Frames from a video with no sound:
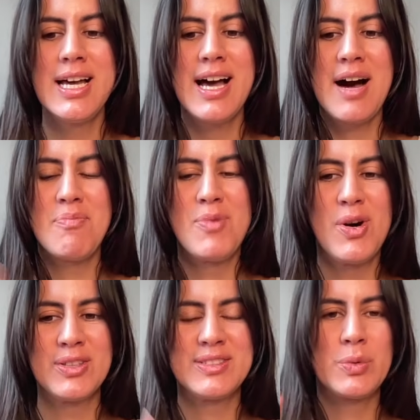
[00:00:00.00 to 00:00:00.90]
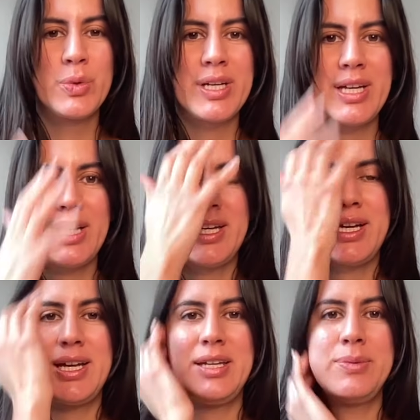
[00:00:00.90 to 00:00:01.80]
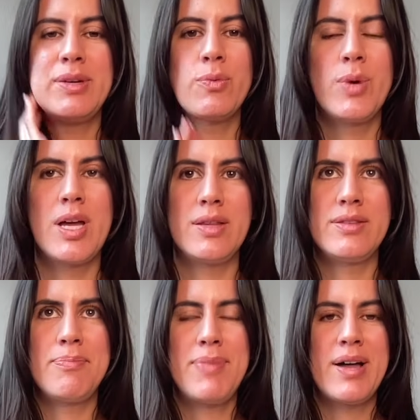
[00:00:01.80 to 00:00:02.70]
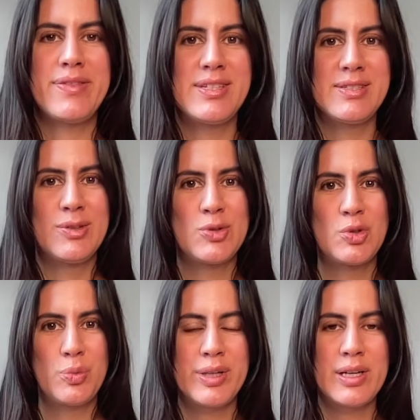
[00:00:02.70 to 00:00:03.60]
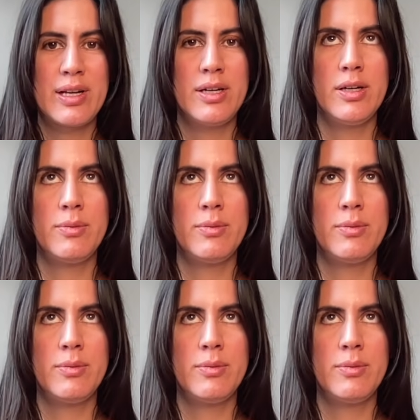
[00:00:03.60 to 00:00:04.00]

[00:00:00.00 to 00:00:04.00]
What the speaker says: amongst the way even when the path is not super clear,